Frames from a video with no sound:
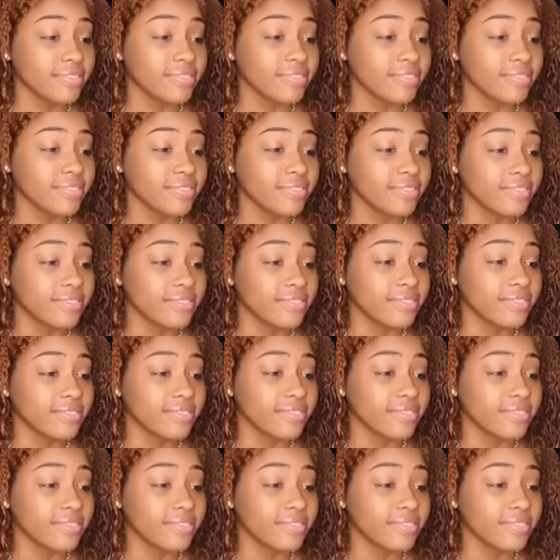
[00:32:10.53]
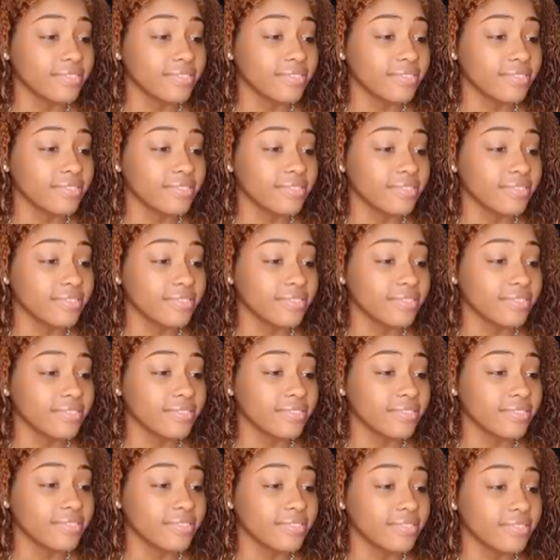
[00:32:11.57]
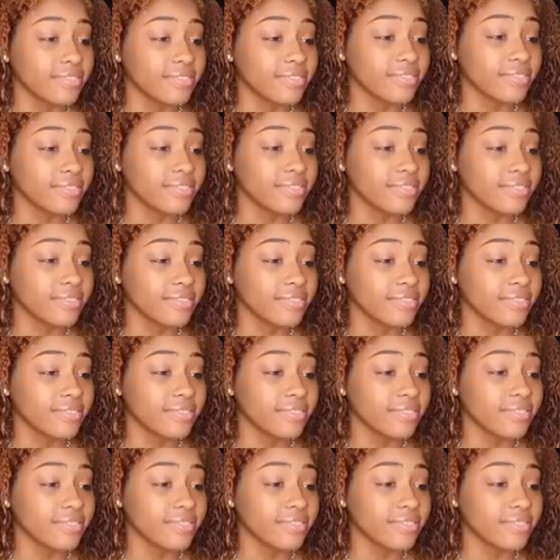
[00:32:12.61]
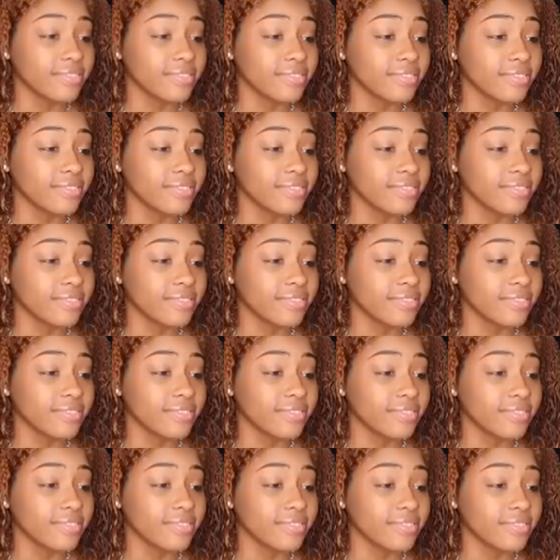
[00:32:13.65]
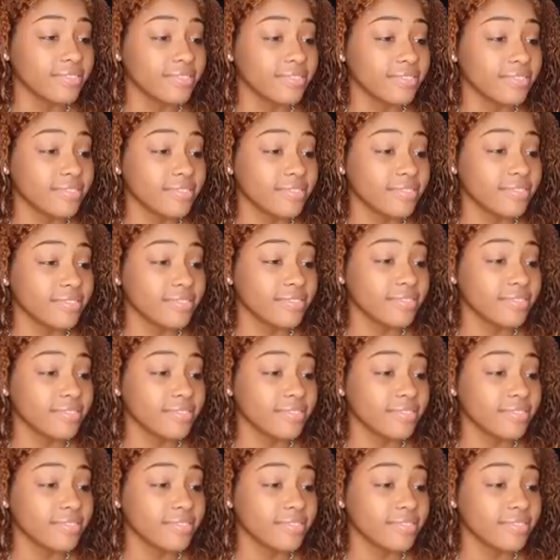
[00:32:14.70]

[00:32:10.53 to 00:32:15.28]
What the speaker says: The person shown says nothing.